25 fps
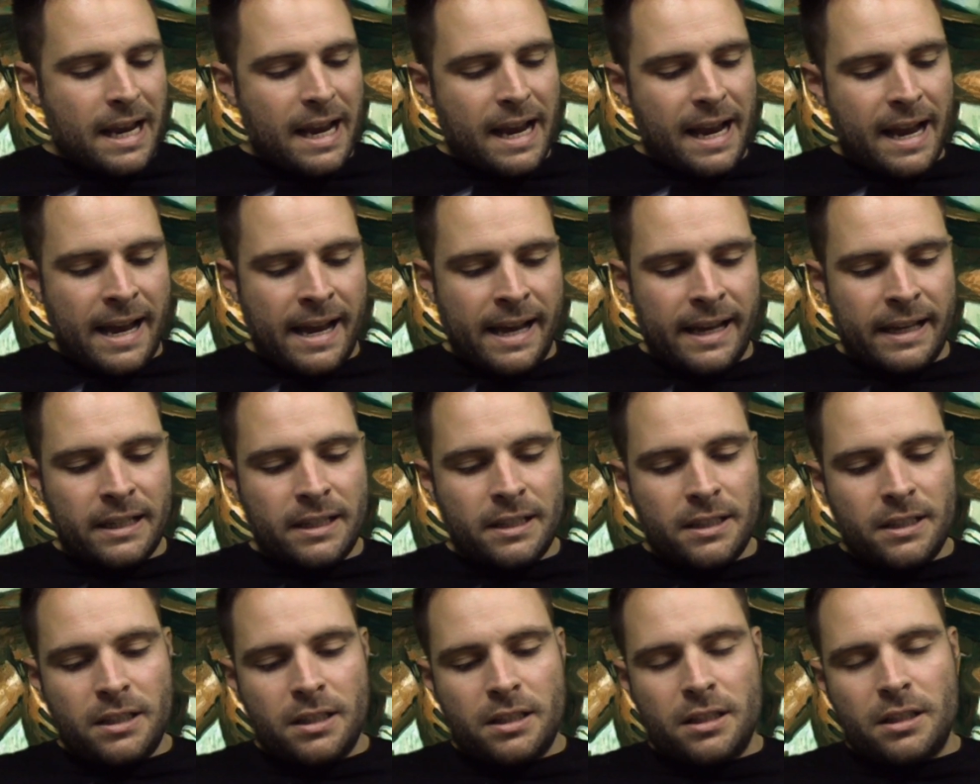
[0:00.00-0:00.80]

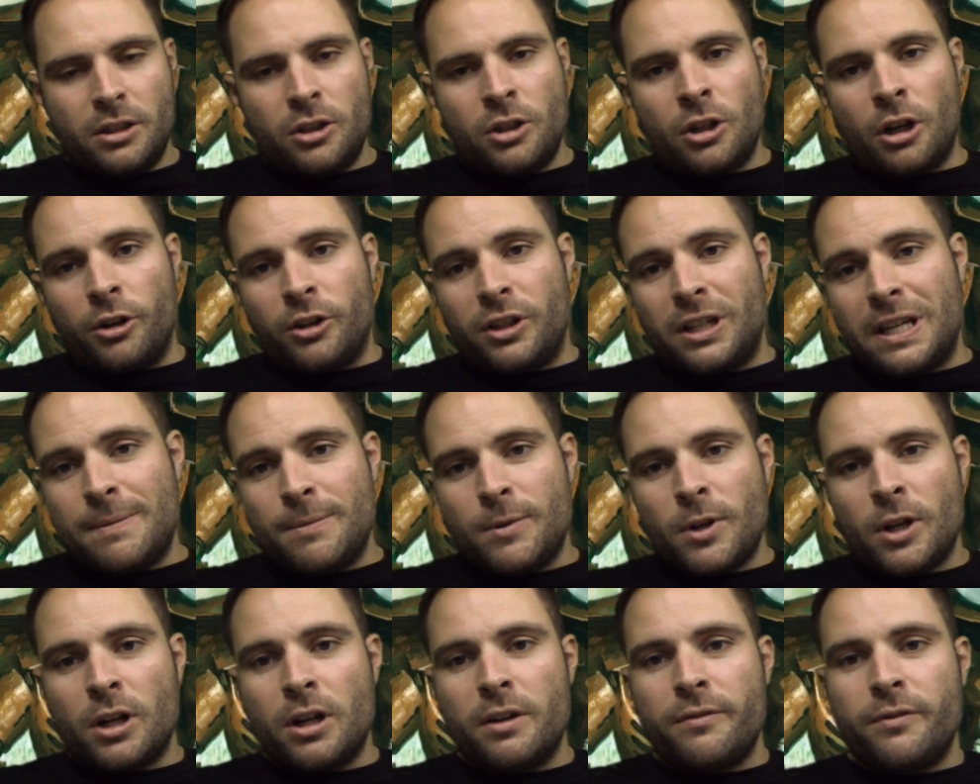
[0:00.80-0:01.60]
and keep
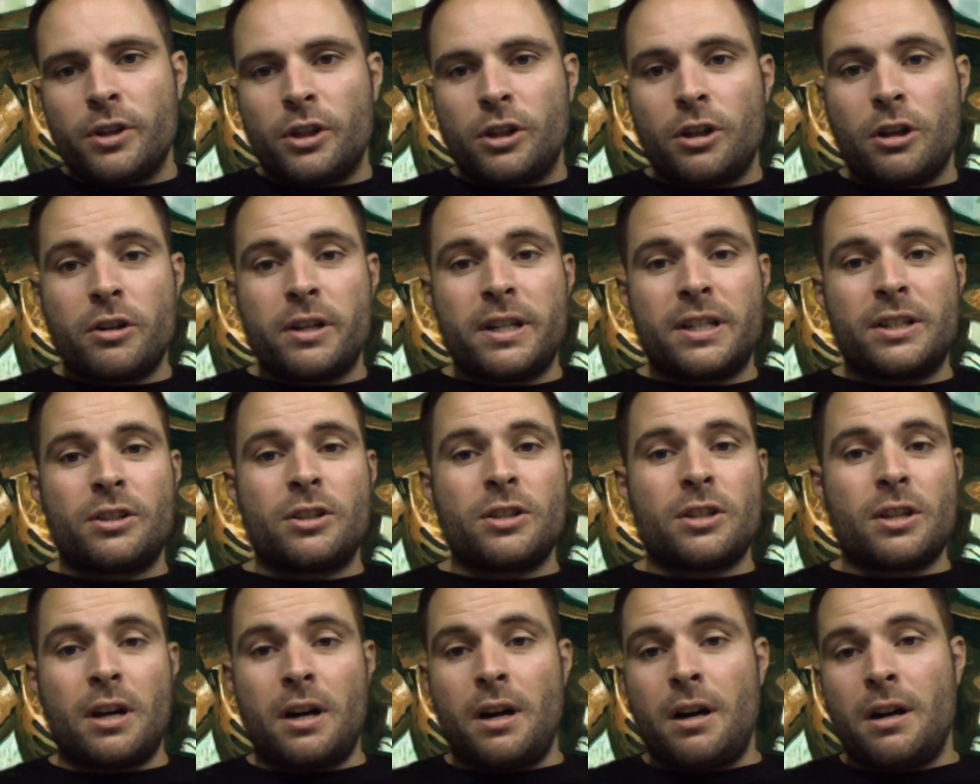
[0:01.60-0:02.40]
going over the codex,
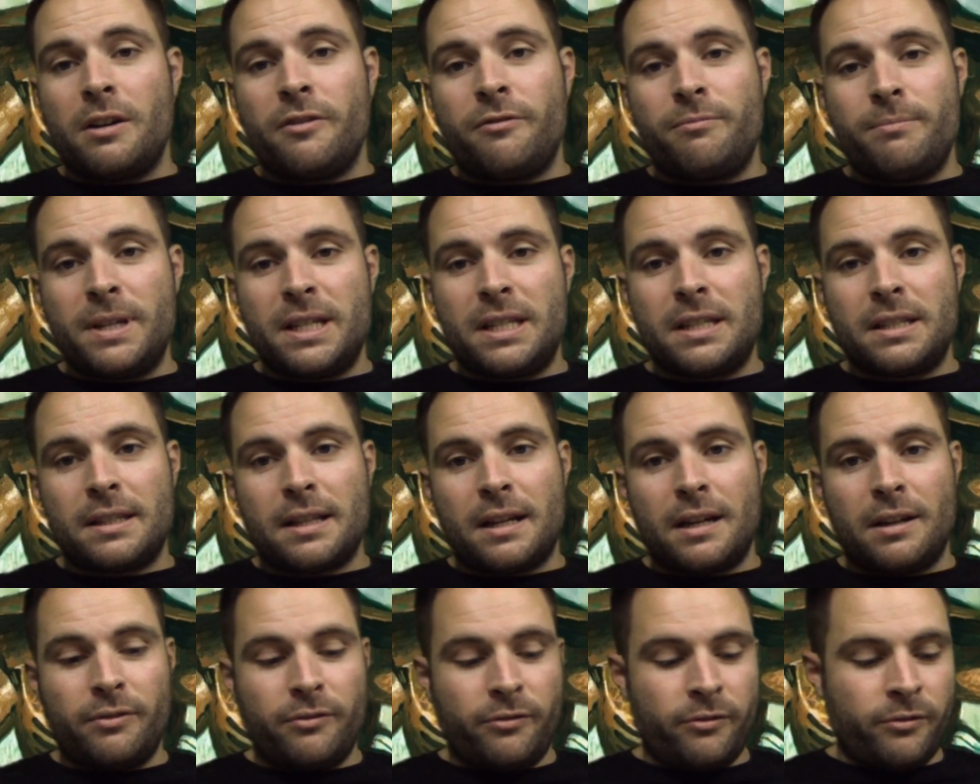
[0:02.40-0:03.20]
because I'll have missed
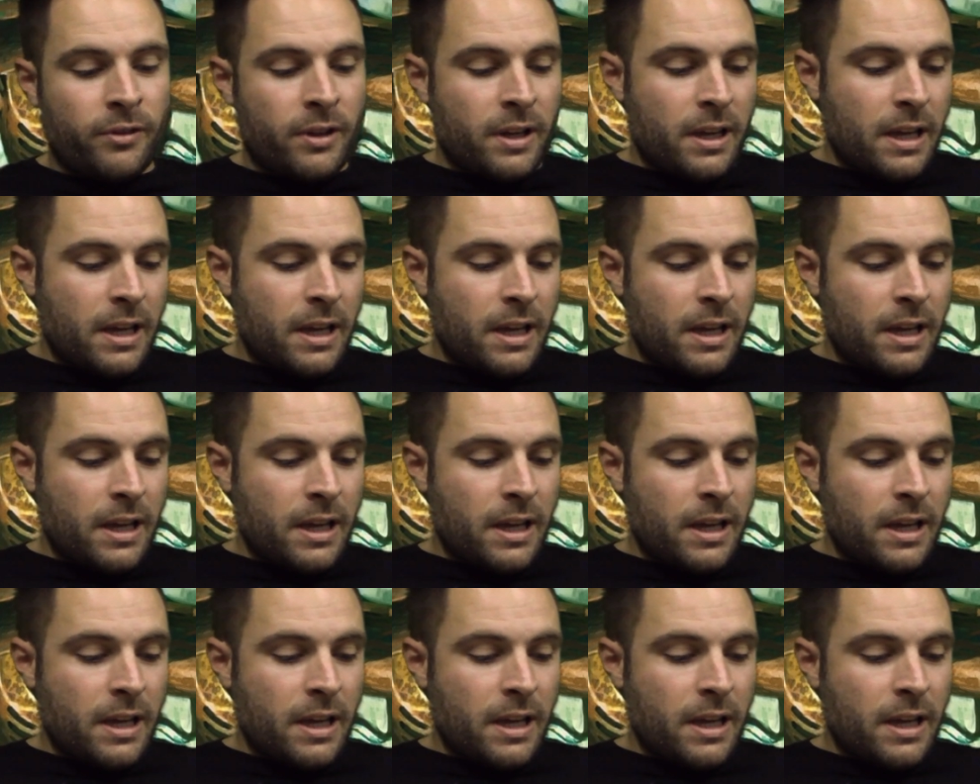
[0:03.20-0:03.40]
stuff